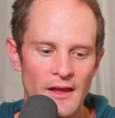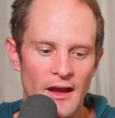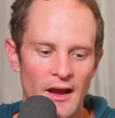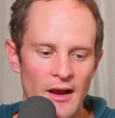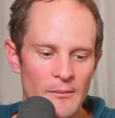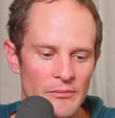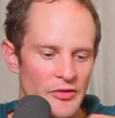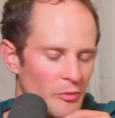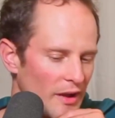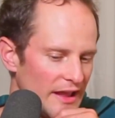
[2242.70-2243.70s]

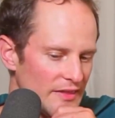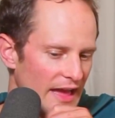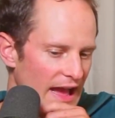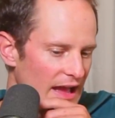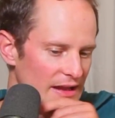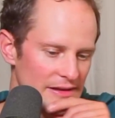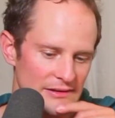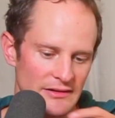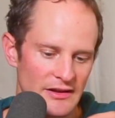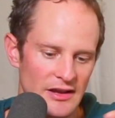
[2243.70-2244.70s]
the way that,
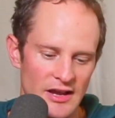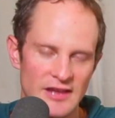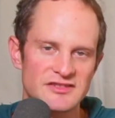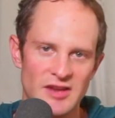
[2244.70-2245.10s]
and